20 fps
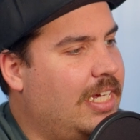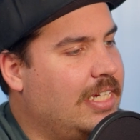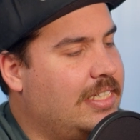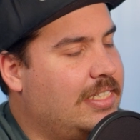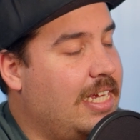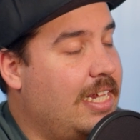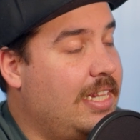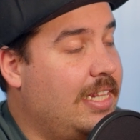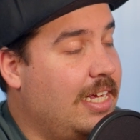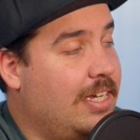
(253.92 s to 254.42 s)
like
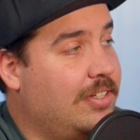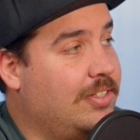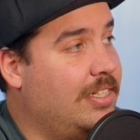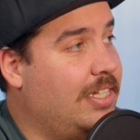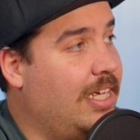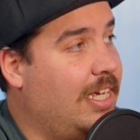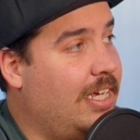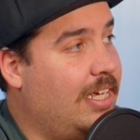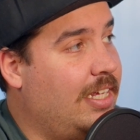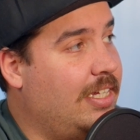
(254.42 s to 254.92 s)

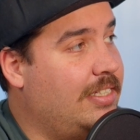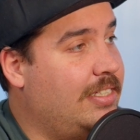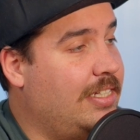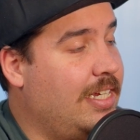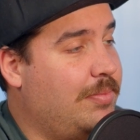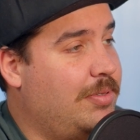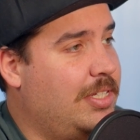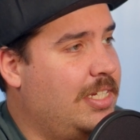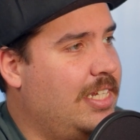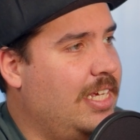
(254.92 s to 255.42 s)
10,000
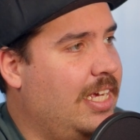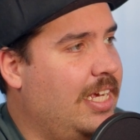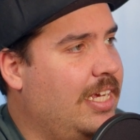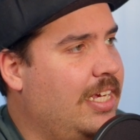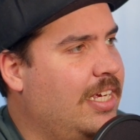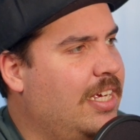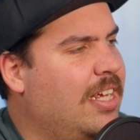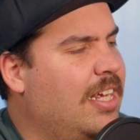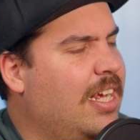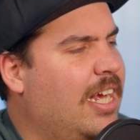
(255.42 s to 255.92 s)
steps a
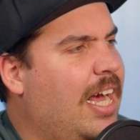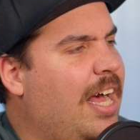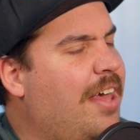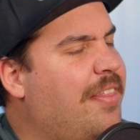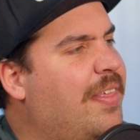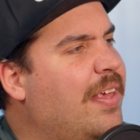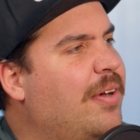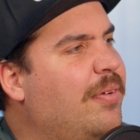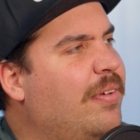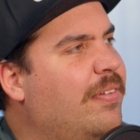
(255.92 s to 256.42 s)
day, I
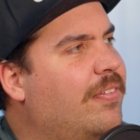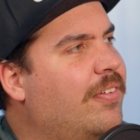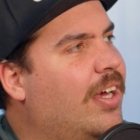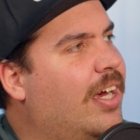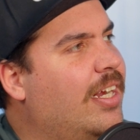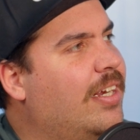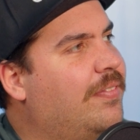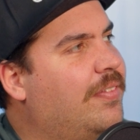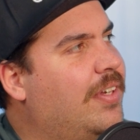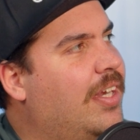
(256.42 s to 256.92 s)
think we've
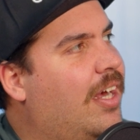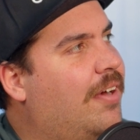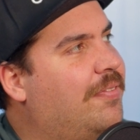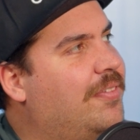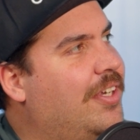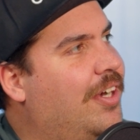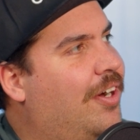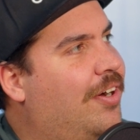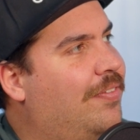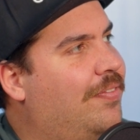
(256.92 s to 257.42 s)
kind of
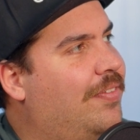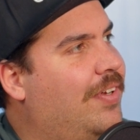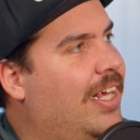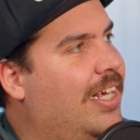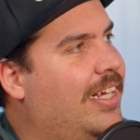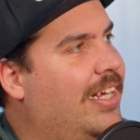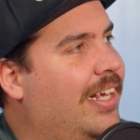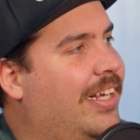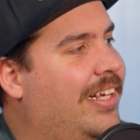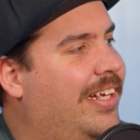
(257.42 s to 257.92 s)
laughed it off
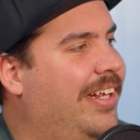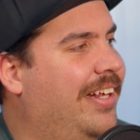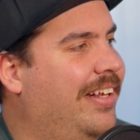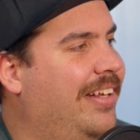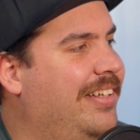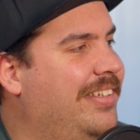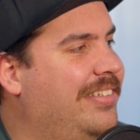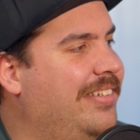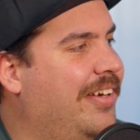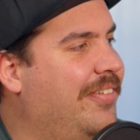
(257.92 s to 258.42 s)
like a,
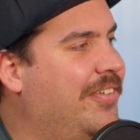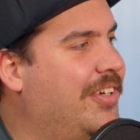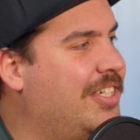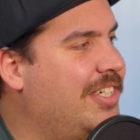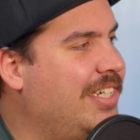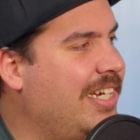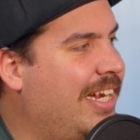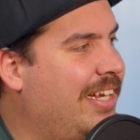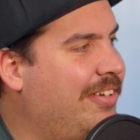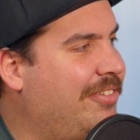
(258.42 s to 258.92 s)
it's not even
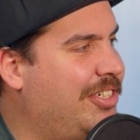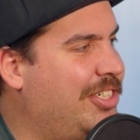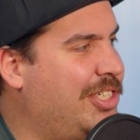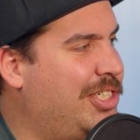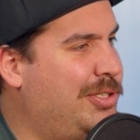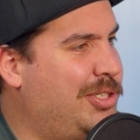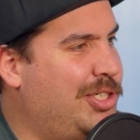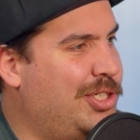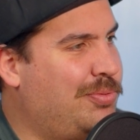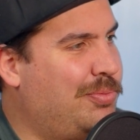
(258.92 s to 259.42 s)
a We're
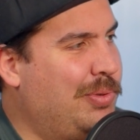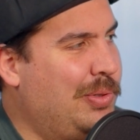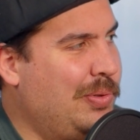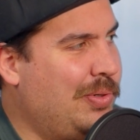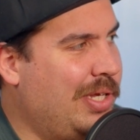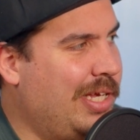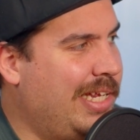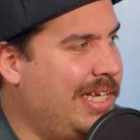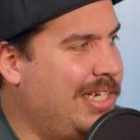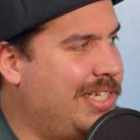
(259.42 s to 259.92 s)
just, just
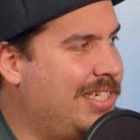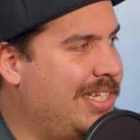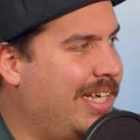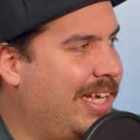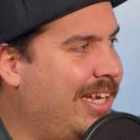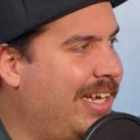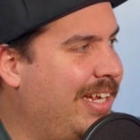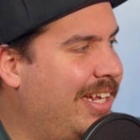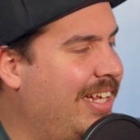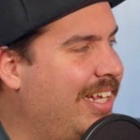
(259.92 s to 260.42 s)
walking, it
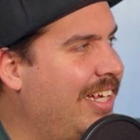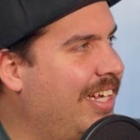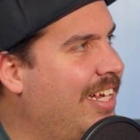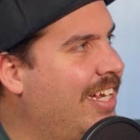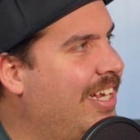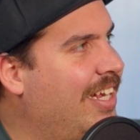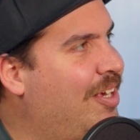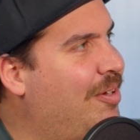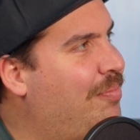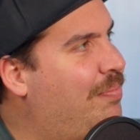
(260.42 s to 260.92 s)
yeah.
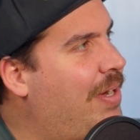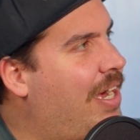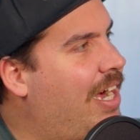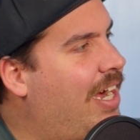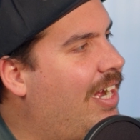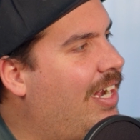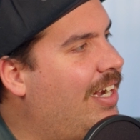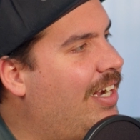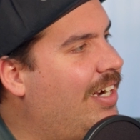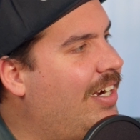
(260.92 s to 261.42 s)

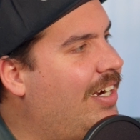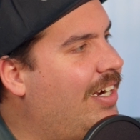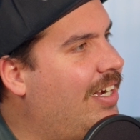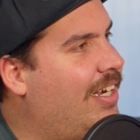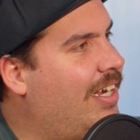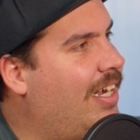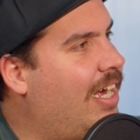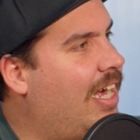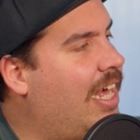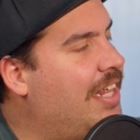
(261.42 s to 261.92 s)
But
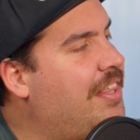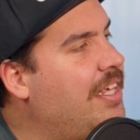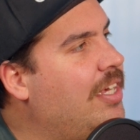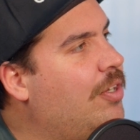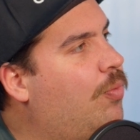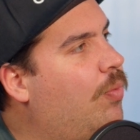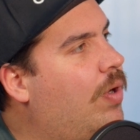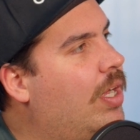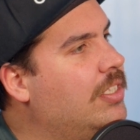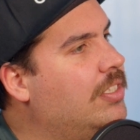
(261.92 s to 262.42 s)
I
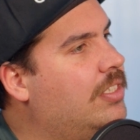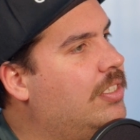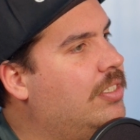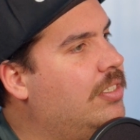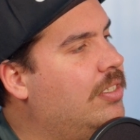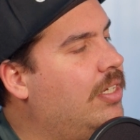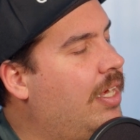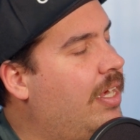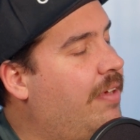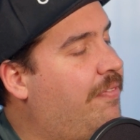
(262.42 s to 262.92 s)
think
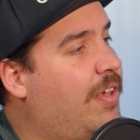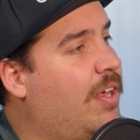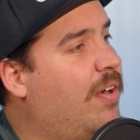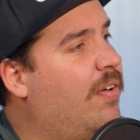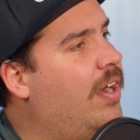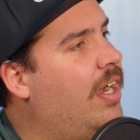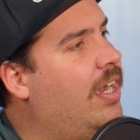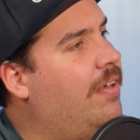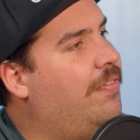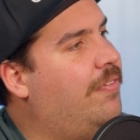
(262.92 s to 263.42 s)
once if
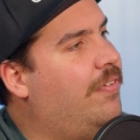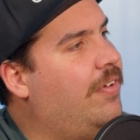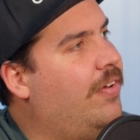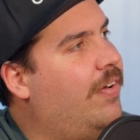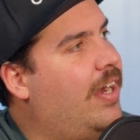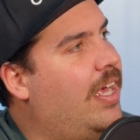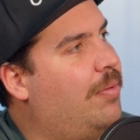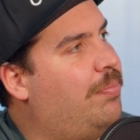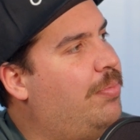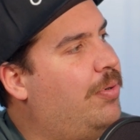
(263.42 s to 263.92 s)
you're if
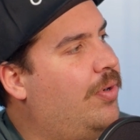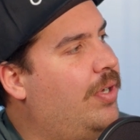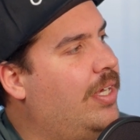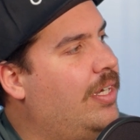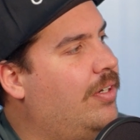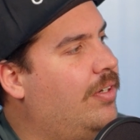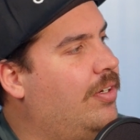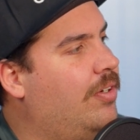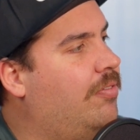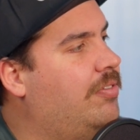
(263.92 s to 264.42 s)
you're at a
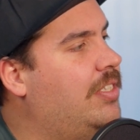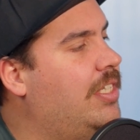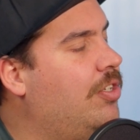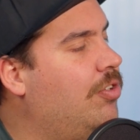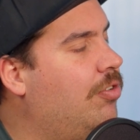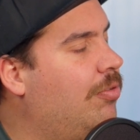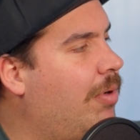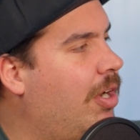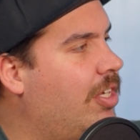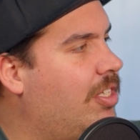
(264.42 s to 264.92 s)
point, obviously
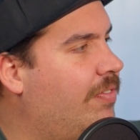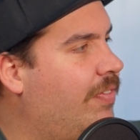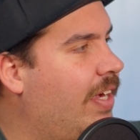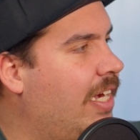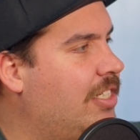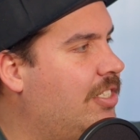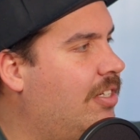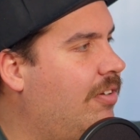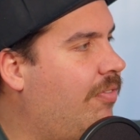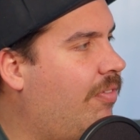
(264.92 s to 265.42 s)
your
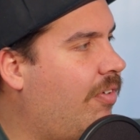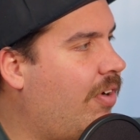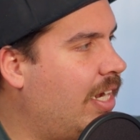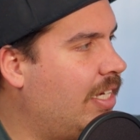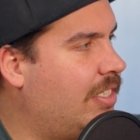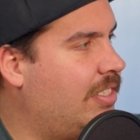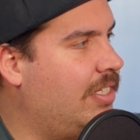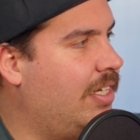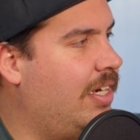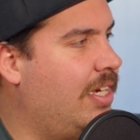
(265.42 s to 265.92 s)
motivation for
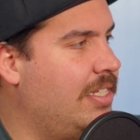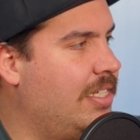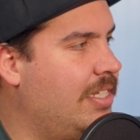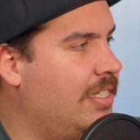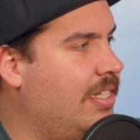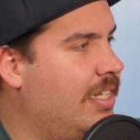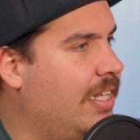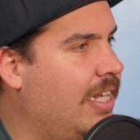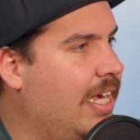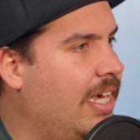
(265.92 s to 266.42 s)
exercise
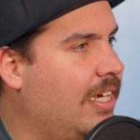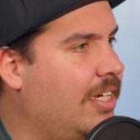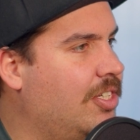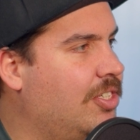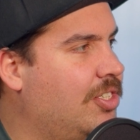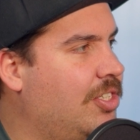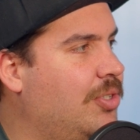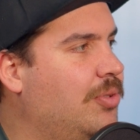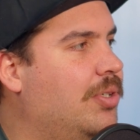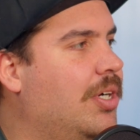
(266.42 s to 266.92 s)
isn't there
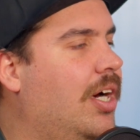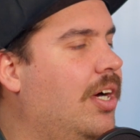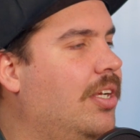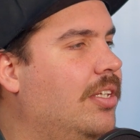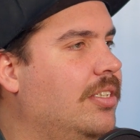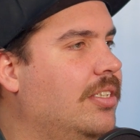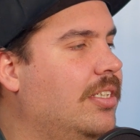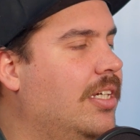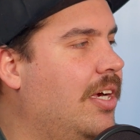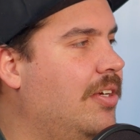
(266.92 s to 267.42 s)
because you
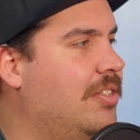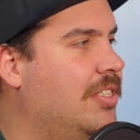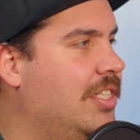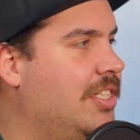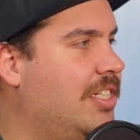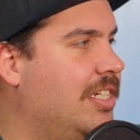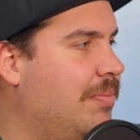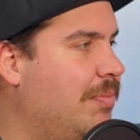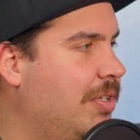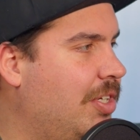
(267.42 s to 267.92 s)
can't go to the
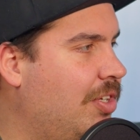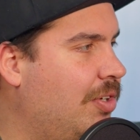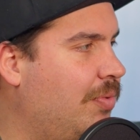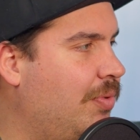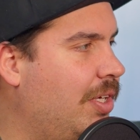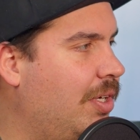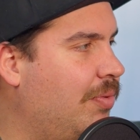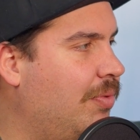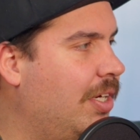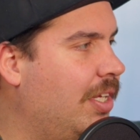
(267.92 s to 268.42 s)
gym and do
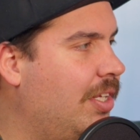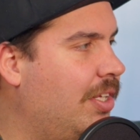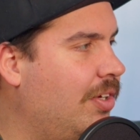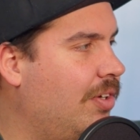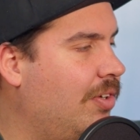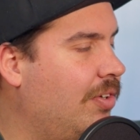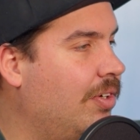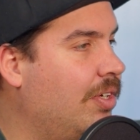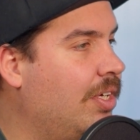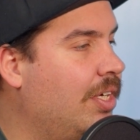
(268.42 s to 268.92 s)
what you want to mm.
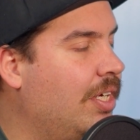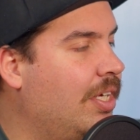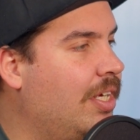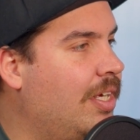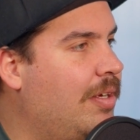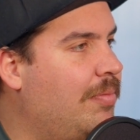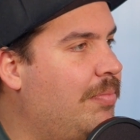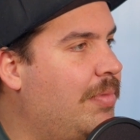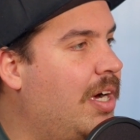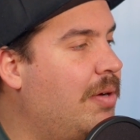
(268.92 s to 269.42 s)
do.
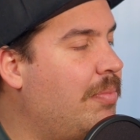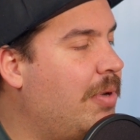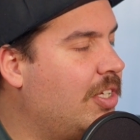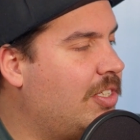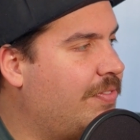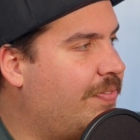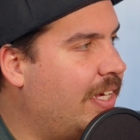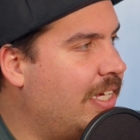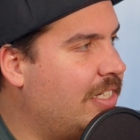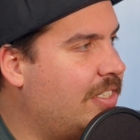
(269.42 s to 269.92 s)
My
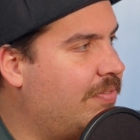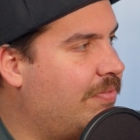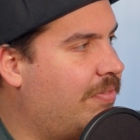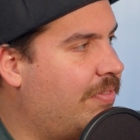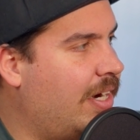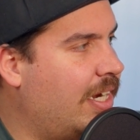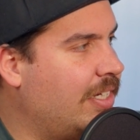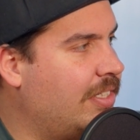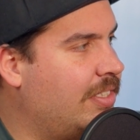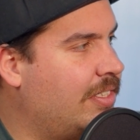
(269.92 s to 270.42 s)
motivation
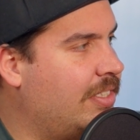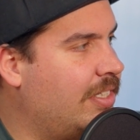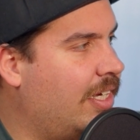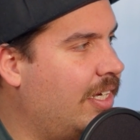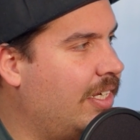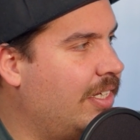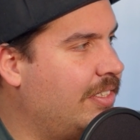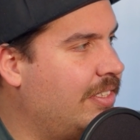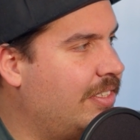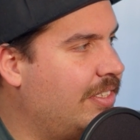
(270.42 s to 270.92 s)
for
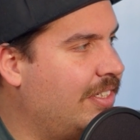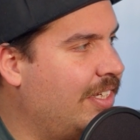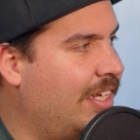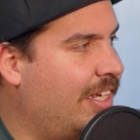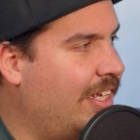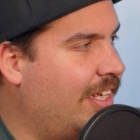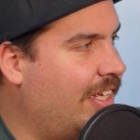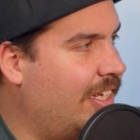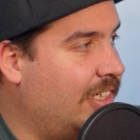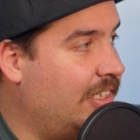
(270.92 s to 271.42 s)
exercise
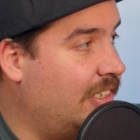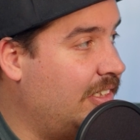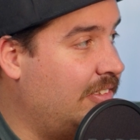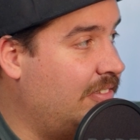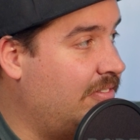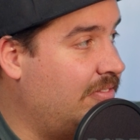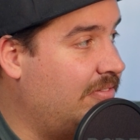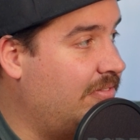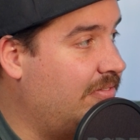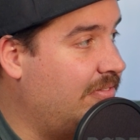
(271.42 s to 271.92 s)

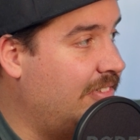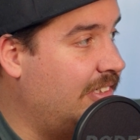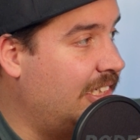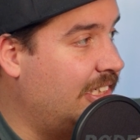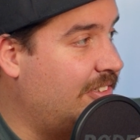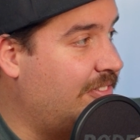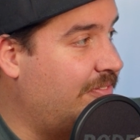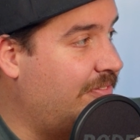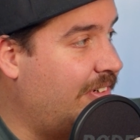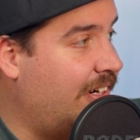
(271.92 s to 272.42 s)
uh,
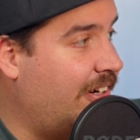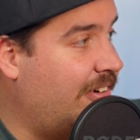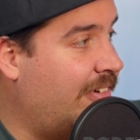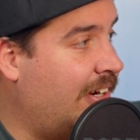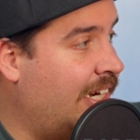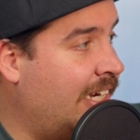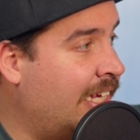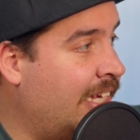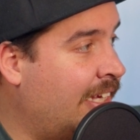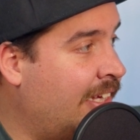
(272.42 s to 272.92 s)
is very
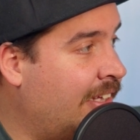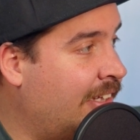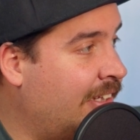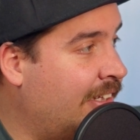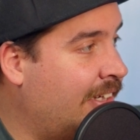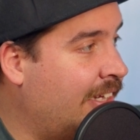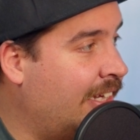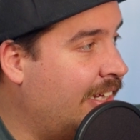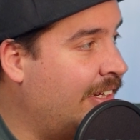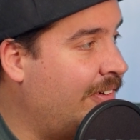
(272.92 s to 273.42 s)
rarely
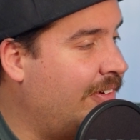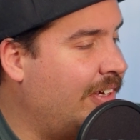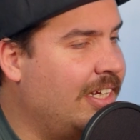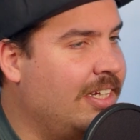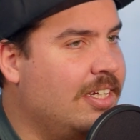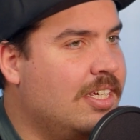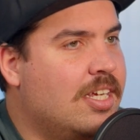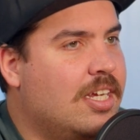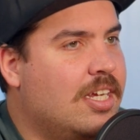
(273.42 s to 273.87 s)
yeah. anywhere.